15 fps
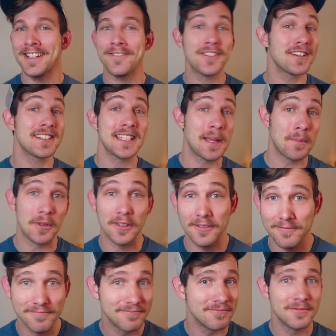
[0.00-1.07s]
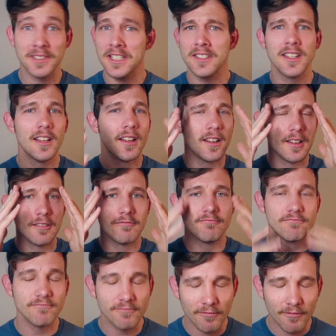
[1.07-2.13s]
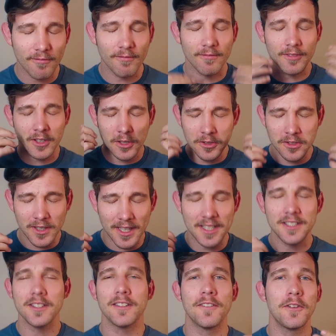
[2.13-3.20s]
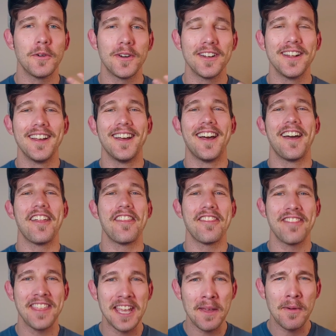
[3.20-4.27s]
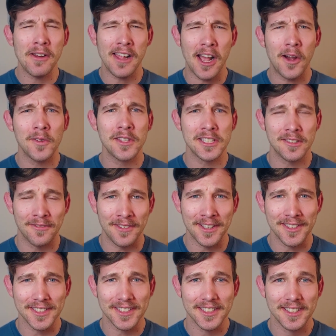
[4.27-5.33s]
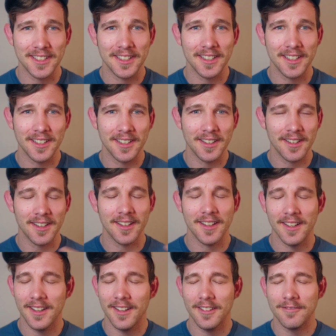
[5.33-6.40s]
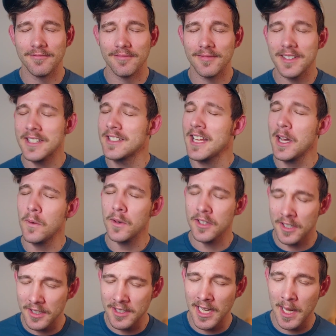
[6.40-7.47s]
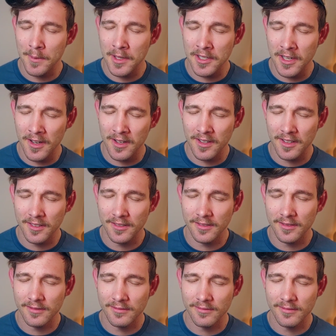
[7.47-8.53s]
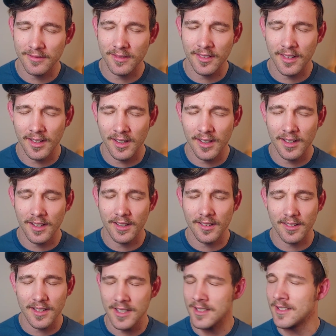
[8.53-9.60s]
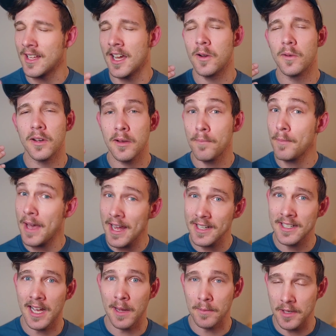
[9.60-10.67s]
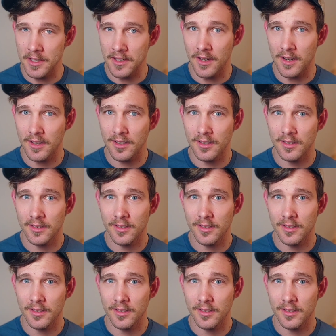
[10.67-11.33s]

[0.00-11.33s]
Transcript: an example, just close your eyes if you want. Think about how this feels. Is now a good time to talk? Is now a bad time to talk?